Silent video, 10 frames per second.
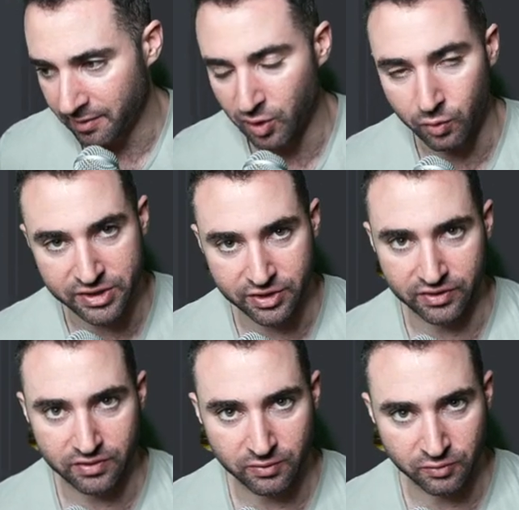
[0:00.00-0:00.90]
Which
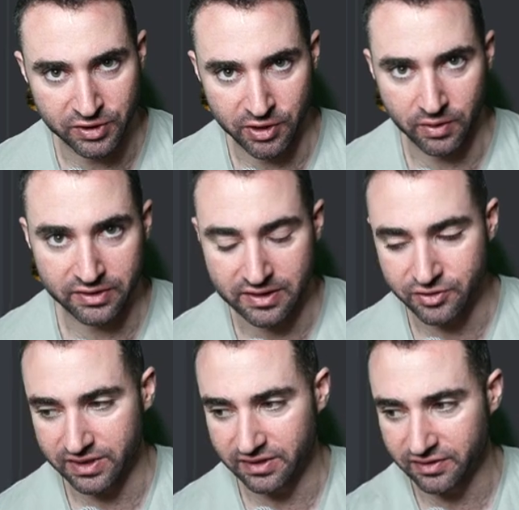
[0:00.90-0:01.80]
is, you know,
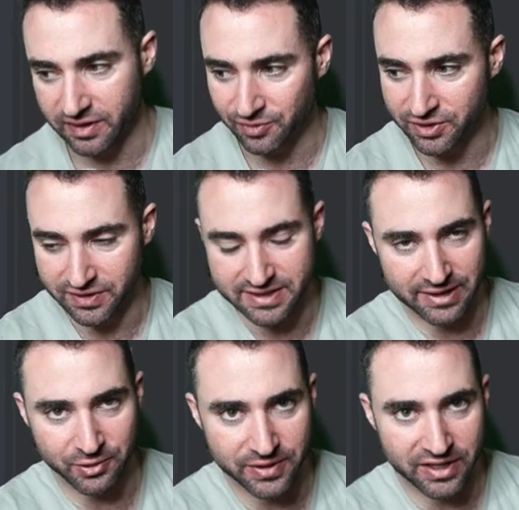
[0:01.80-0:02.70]
essentially similar to the
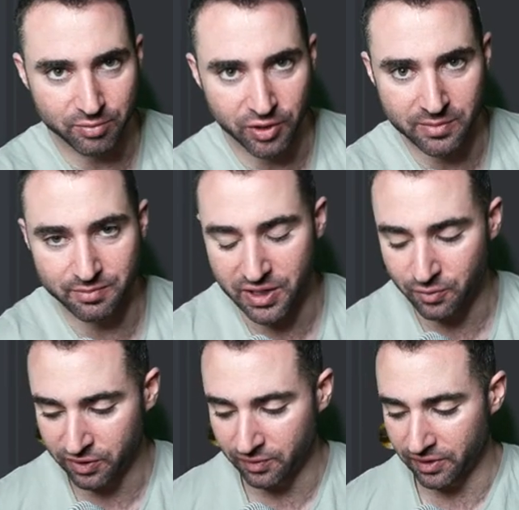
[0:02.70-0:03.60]
technical analysis program, but
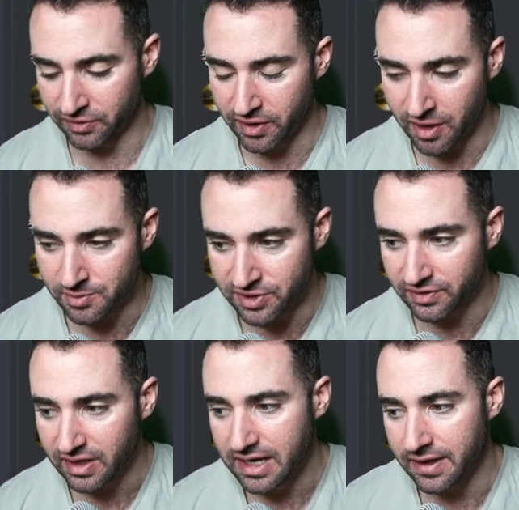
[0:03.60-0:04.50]
with regards to
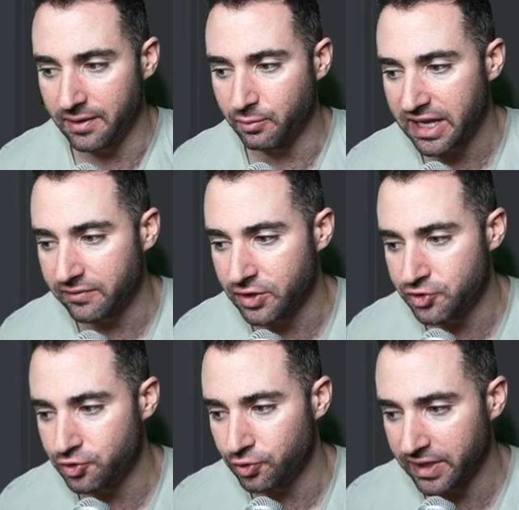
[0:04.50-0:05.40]
options. And then we have the
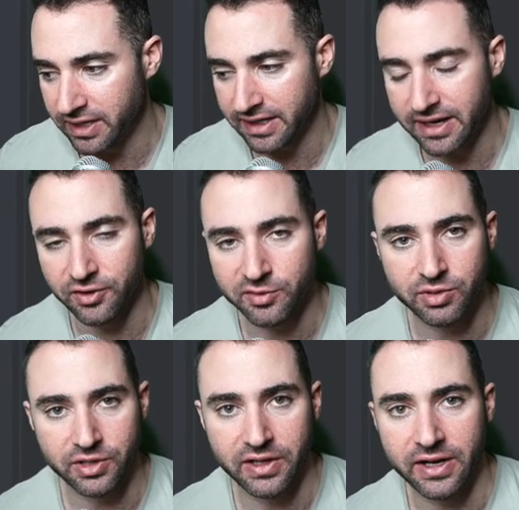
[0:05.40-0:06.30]
Joule indicators
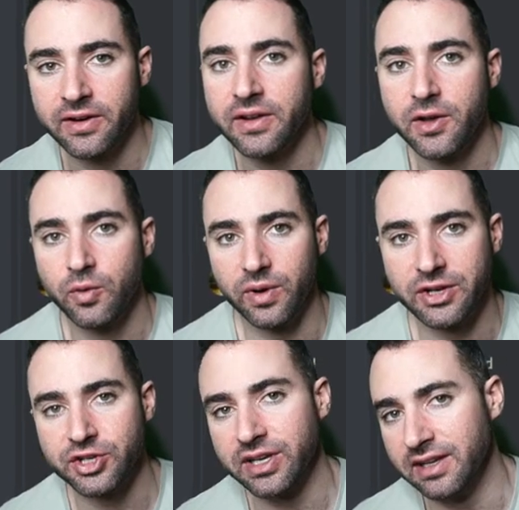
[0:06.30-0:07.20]
below there,
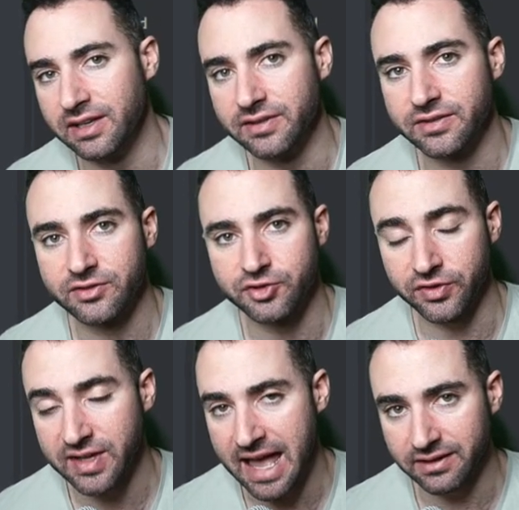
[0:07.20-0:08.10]
which is
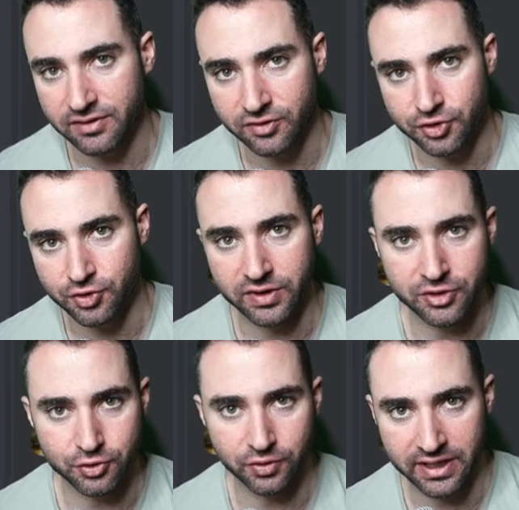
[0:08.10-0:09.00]
just access to the
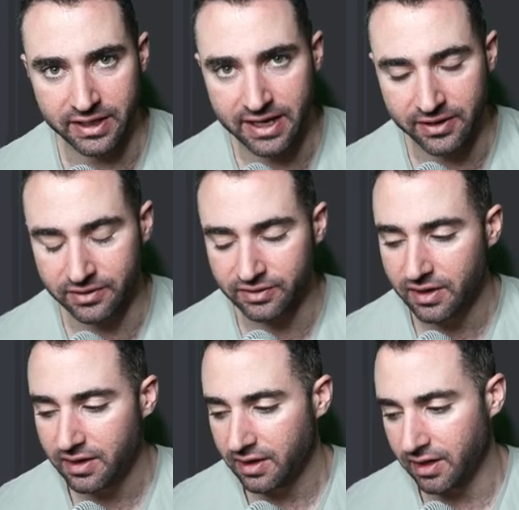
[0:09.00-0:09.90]
Joule indicators.
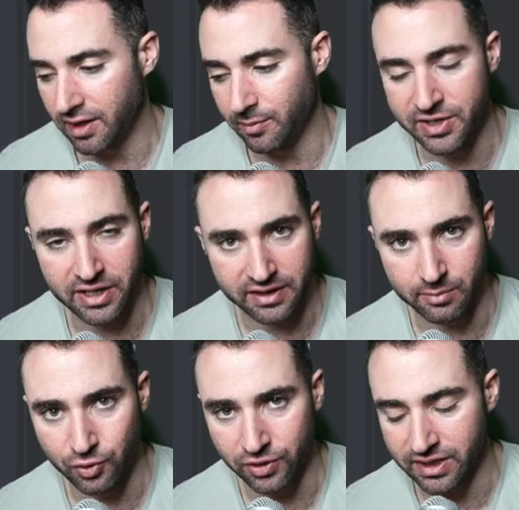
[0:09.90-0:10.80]
Nothing
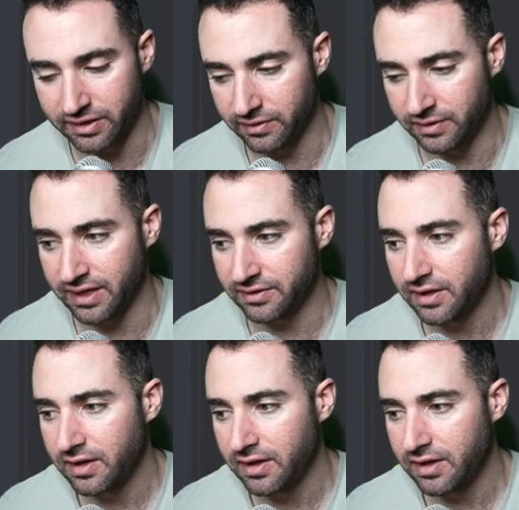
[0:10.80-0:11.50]
more, nothing less.